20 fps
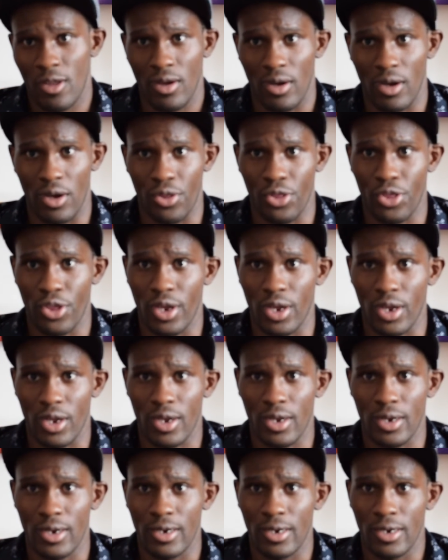I
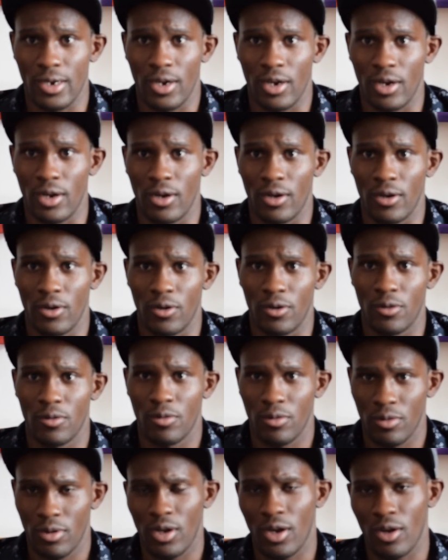think I'll
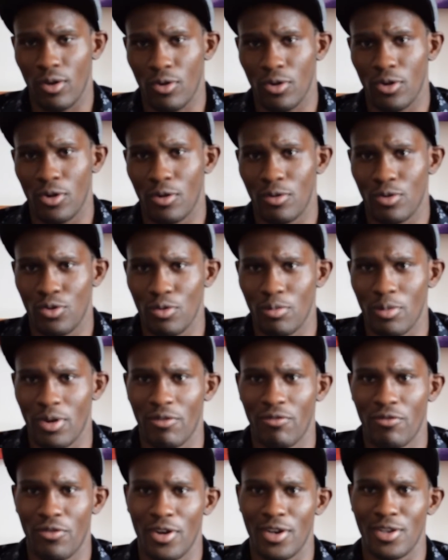call on to my
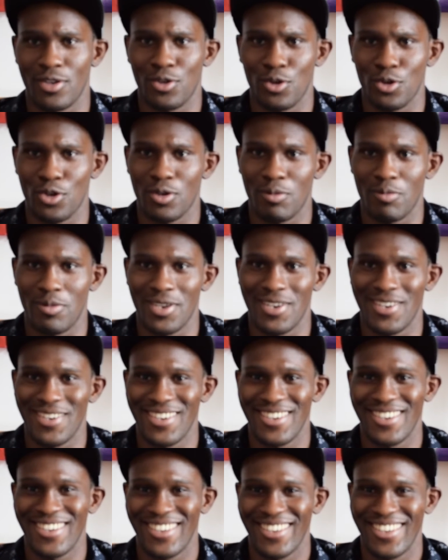friend social
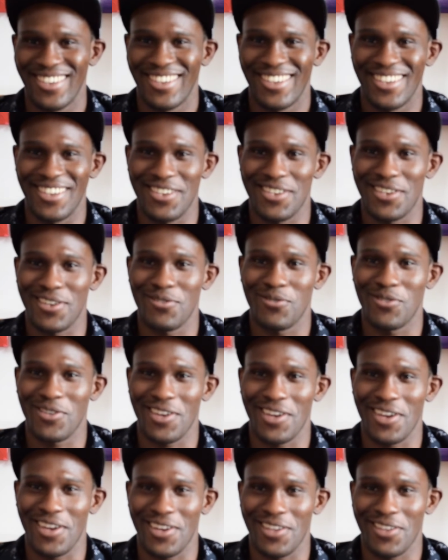media and see if we
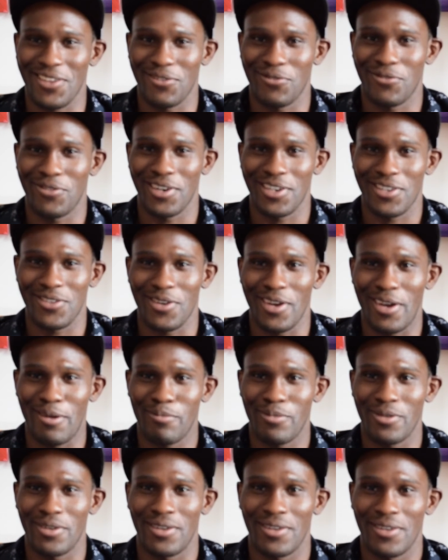can get the fight to
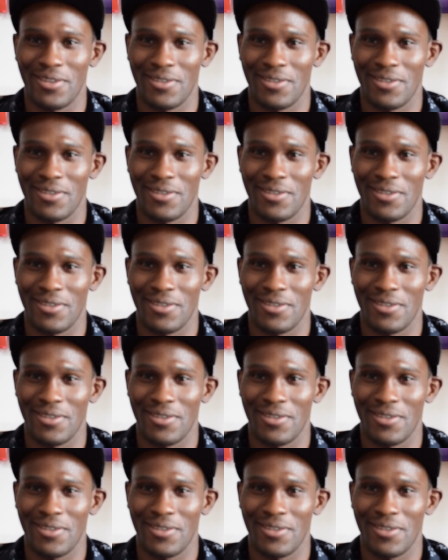happen.